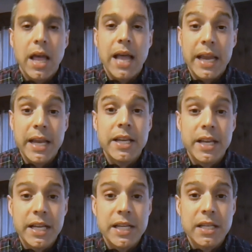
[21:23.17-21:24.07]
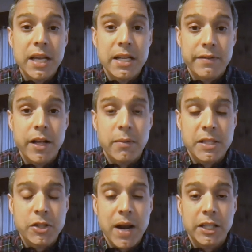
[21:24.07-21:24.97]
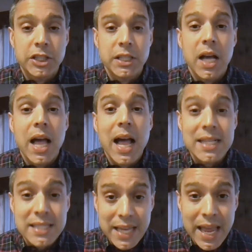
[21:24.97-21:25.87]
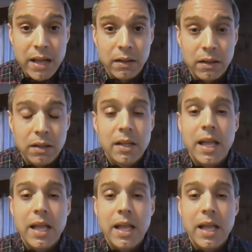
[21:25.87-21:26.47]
And India needs a development strategy at scale.